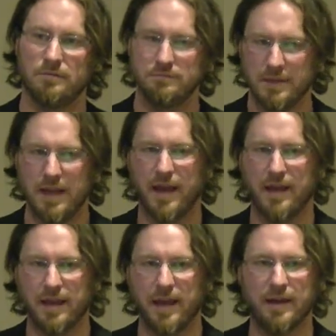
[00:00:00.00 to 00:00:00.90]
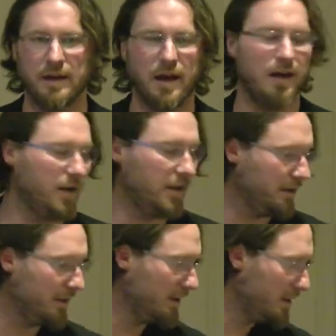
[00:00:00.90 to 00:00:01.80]
Yeah, yeah.
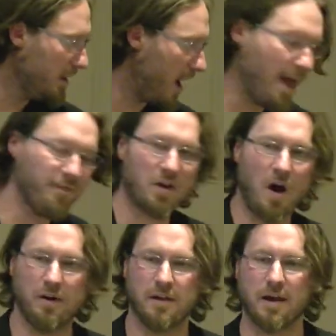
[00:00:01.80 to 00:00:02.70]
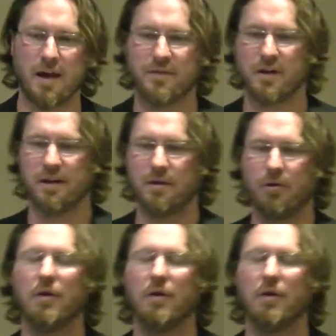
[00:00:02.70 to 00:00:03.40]
I have a colleague, or